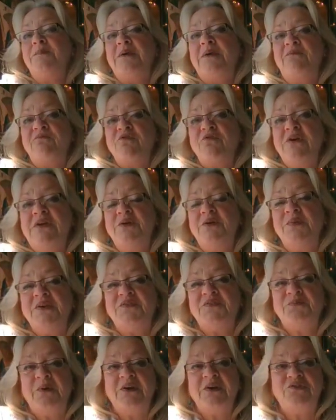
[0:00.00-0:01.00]
Be free to
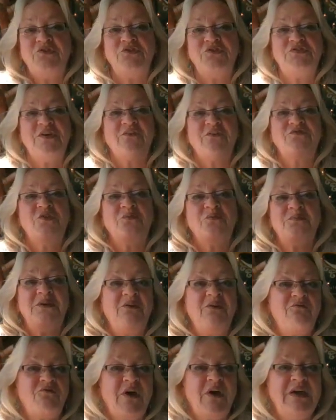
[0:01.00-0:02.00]
express yourself. Don't be
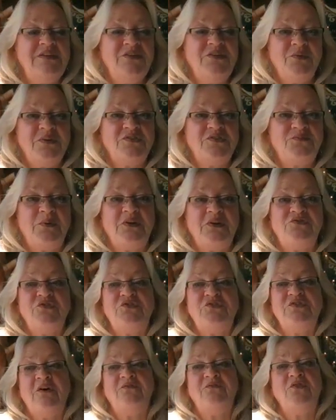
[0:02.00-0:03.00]
afraid to express
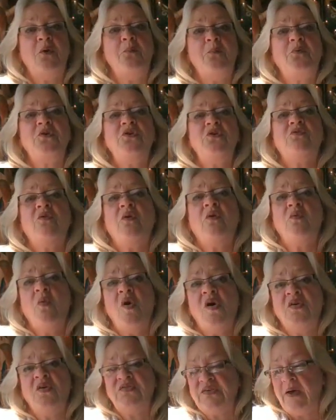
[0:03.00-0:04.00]
yourself. Don't put your own
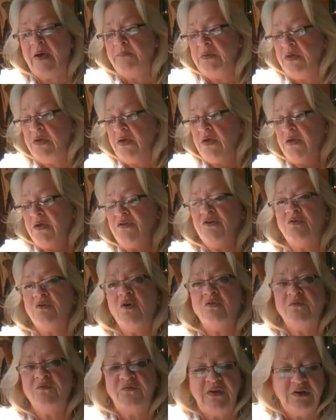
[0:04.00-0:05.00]
walls up,
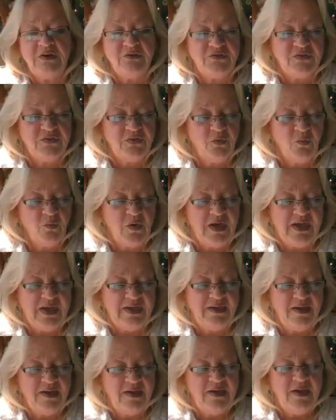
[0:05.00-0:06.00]
your own fears in the
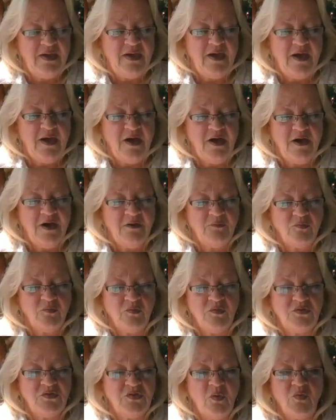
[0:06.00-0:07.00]
way. Uh,
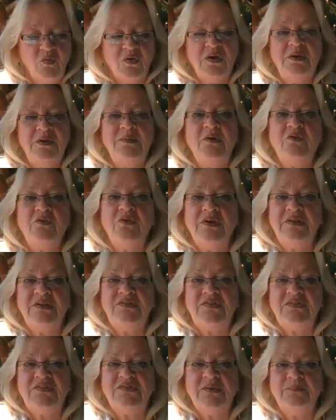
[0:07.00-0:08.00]
don't worry about
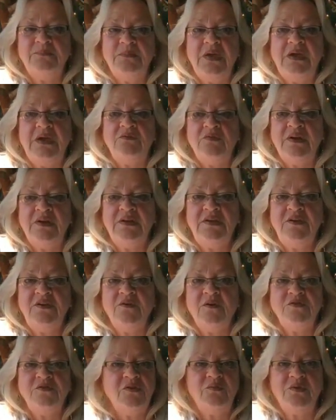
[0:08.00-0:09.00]
criticism and
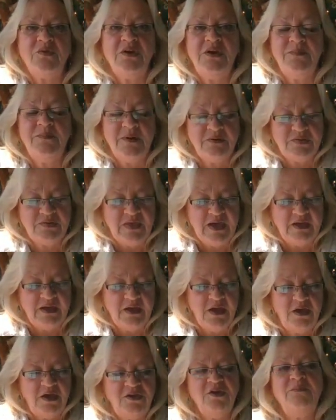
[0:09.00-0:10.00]
ridicule. Don't worry about that.
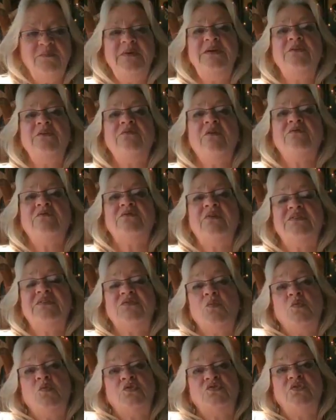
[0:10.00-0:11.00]
You'll be your own
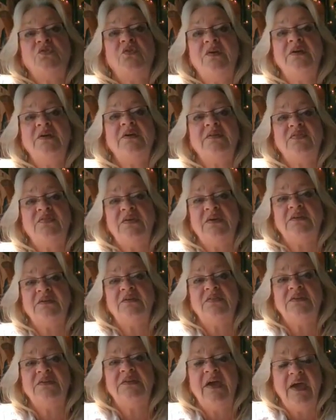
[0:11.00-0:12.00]
worst critic at the end
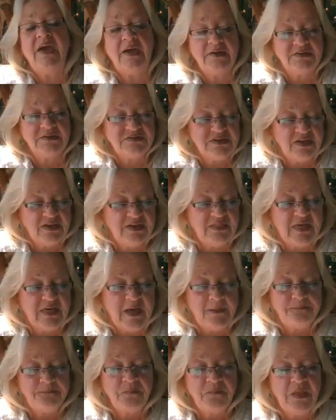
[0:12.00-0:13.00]
of the day. I can tell you
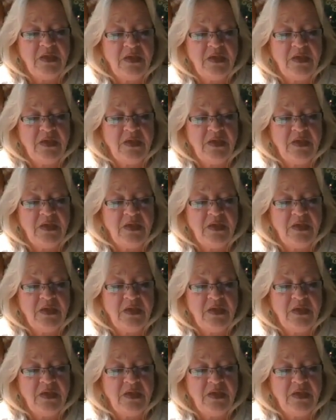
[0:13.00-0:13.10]
that.